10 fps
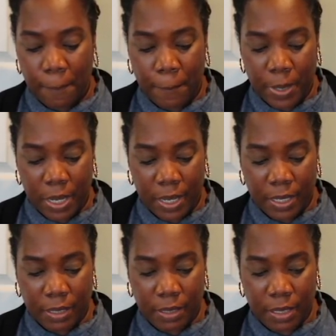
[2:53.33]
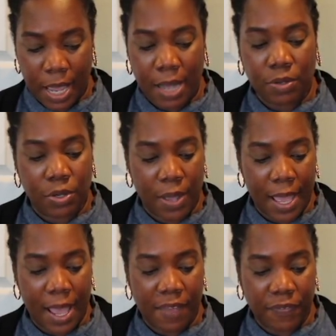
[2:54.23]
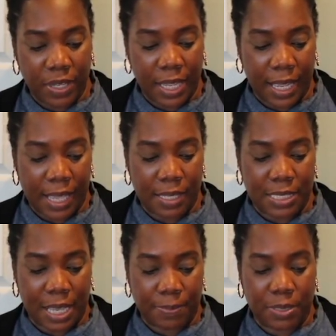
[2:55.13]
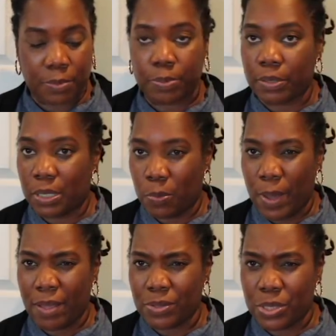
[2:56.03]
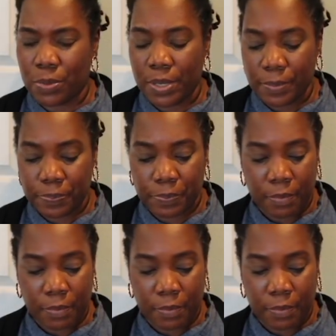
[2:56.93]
But I don't know, I felt like I adapted pretty well to it.